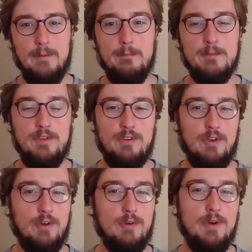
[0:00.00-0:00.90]

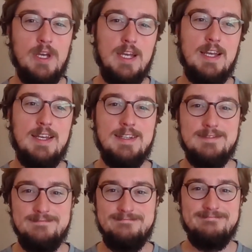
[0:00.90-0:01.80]
So
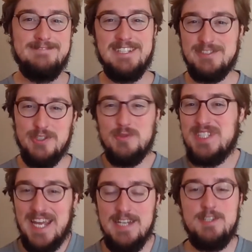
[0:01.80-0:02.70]
there's no
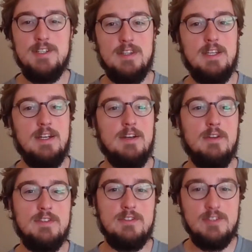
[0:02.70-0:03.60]
tension there.
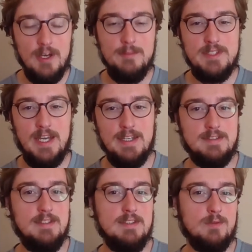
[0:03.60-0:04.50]

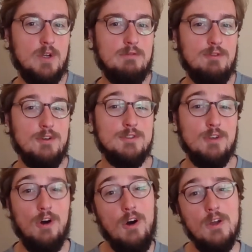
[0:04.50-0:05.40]
Subtext is what affords
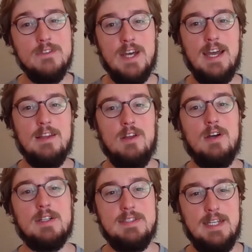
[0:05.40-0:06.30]
all
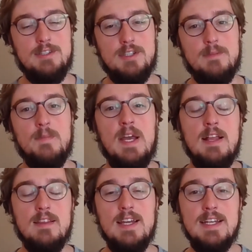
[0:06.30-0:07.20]
dialogue tension.
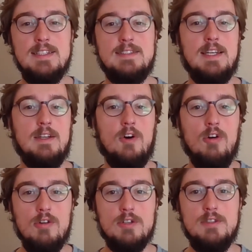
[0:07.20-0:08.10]
Like I said,
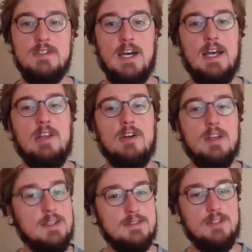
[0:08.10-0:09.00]
all good dialogue
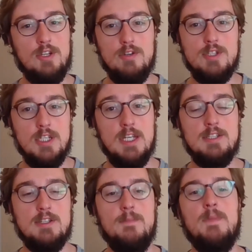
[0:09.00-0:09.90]
is a
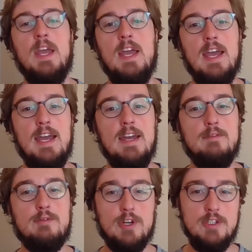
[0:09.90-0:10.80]
negotiation. And
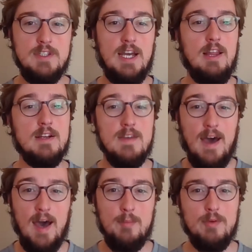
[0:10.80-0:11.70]
for good dialogue to
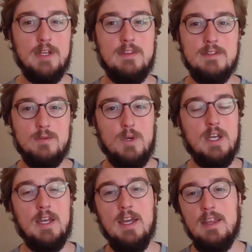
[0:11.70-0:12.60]
operate this
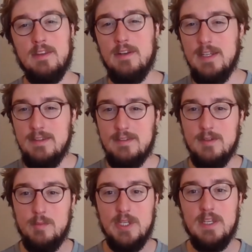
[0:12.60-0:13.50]
way, there needs
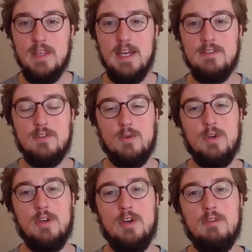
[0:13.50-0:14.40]
to be that
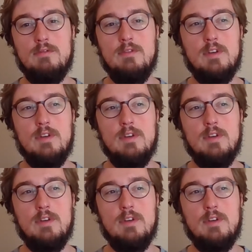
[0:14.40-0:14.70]
sort of